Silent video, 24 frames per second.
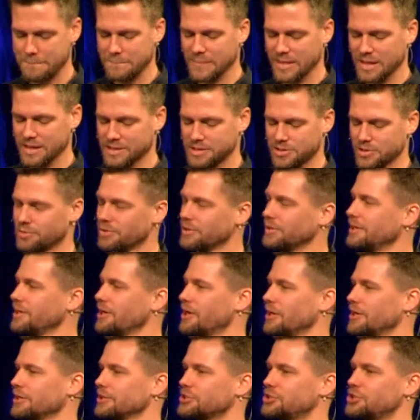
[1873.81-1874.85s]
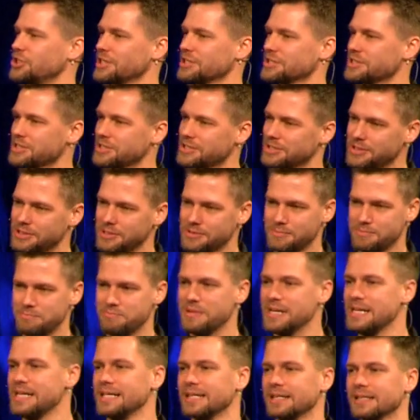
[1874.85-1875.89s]
Is it really all just
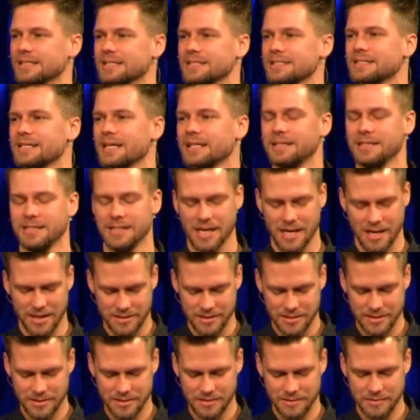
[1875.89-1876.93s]
meaningless at the end?